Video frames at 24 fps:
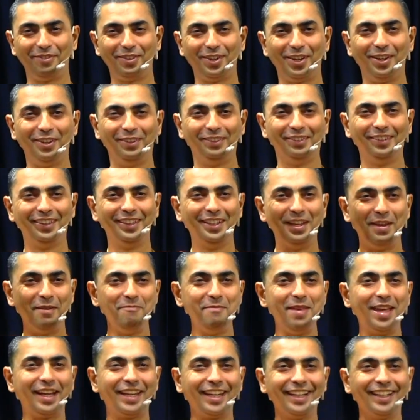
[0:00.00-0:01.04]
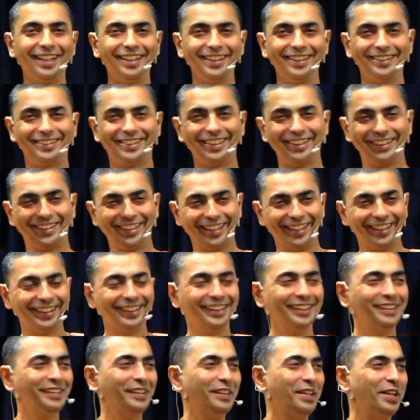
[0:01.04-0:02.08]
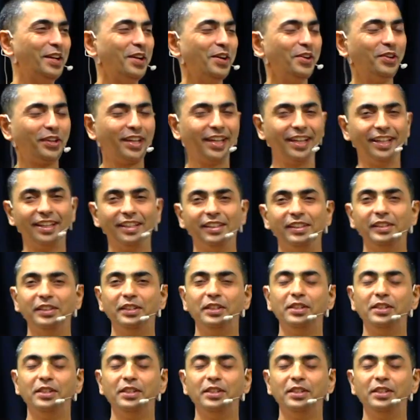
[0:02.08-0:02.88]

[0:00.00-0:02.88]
from making a decision? Okay.